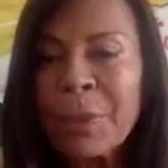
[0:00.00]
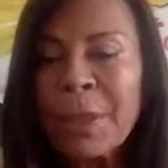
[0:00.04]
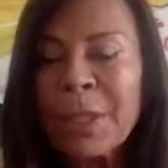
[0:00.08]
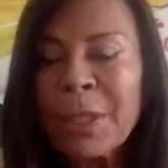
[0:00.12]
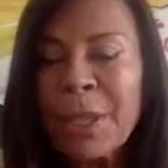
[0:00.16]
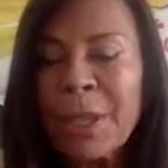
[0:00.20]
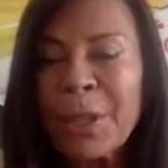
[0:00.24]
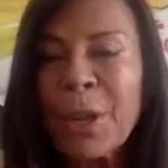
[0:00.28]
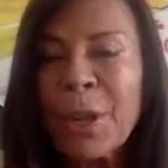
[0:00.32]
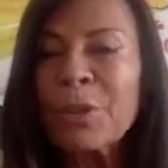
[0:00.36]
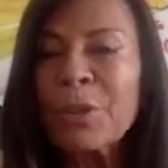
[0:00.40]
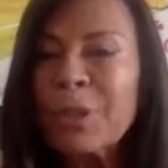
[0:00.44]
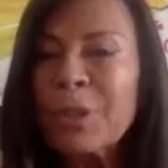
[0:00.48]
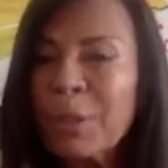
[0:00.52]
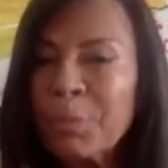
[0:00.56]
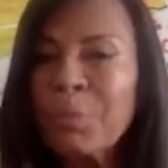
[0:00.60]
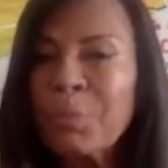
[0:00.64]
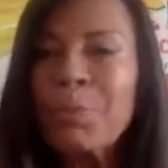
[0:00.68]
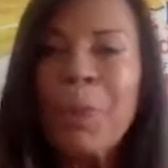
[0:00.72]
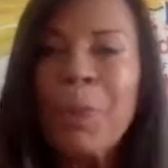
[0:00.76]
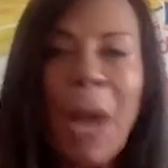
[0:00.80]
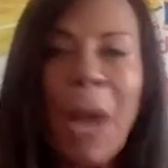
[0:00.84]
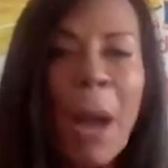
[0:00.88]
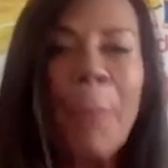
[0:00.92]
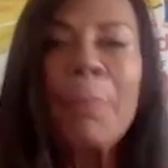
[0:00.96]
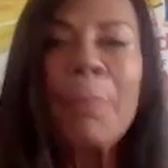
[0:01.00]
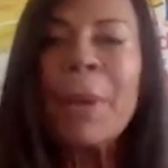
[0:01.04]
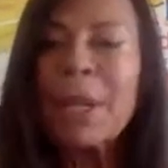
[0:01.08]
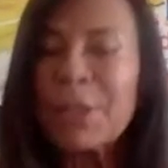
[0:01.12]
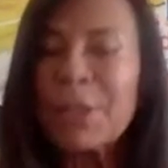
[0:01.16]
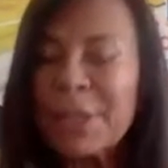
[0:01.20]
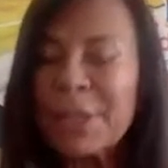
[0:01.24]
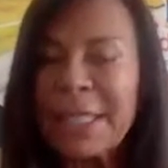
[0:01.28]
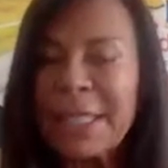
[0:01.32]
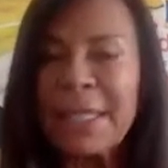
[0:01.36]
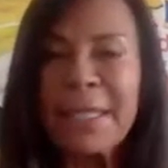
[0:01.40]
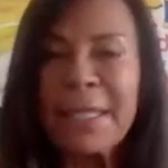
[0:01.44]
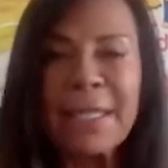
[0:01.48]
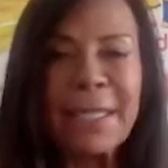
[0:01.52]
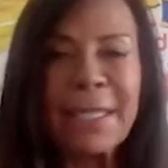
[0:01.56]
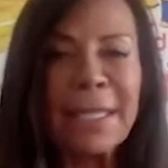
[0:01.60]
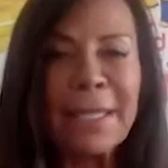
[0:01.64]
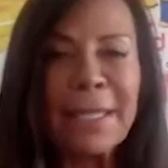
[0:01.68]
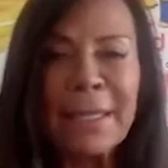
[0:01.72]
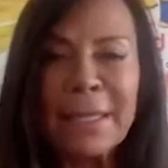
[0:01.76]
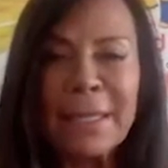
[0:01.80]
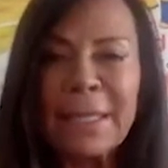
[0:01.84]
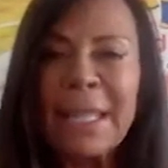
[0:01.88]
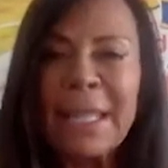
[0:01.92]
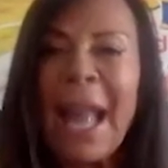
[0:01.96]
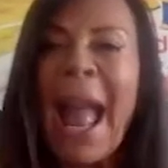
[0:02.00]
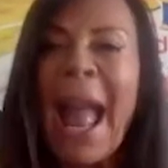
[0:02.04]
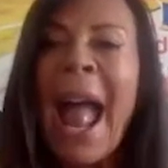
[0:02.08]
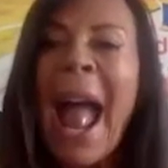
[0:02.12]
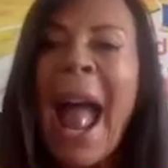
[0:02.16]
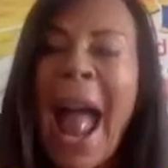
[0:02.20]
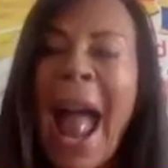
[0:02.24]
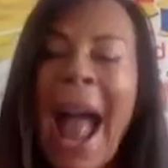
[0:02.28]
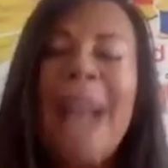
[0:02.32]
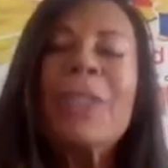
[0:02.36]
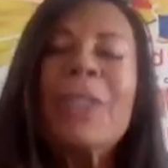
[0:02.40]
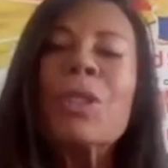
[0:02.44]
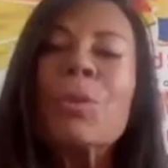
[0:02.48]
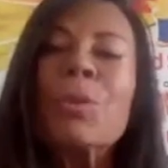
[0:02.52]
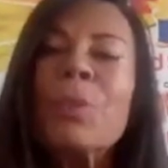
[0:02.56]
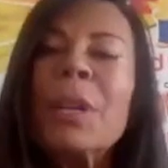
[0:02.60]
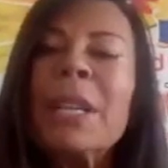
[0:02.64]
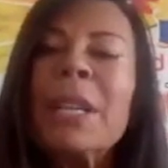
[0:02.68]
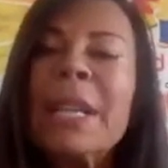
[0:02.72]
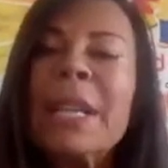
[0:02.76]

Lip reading: to become better citizens and to really